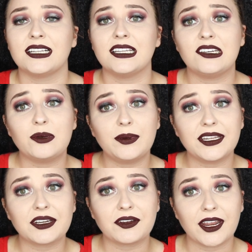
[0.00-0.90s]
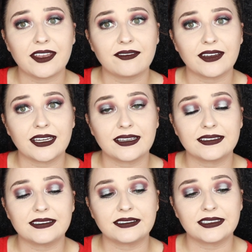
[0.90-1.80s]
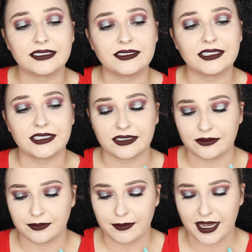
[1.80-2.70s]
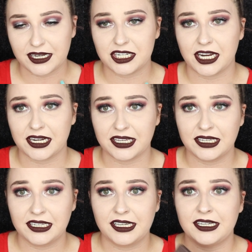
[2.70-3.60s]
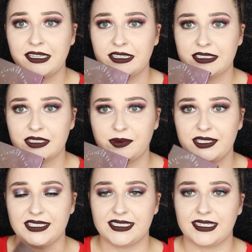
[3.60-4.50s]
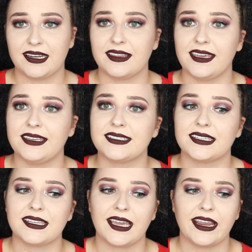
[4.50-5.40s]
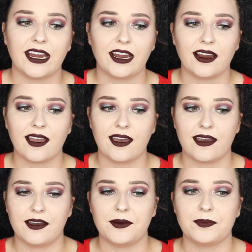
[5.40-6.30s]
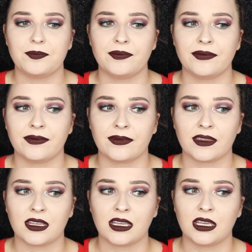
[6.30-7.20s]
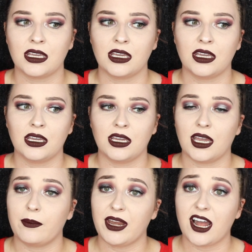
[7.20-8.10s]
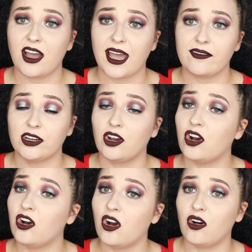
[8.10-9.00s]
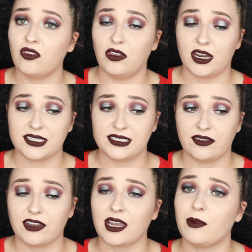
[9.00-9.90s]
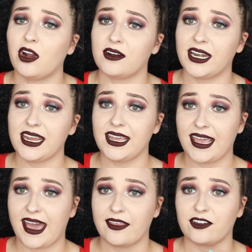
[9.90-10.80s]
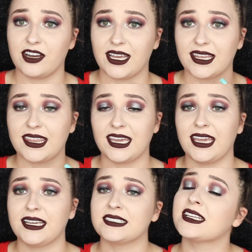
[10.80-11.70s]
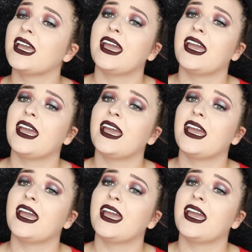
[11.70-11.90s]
little bit of Crate Finds, you know, you know, might try to squeeze a set of these in there. Um, I mean, I'll have a whole lot of stuff. Like, I'm already gathering things.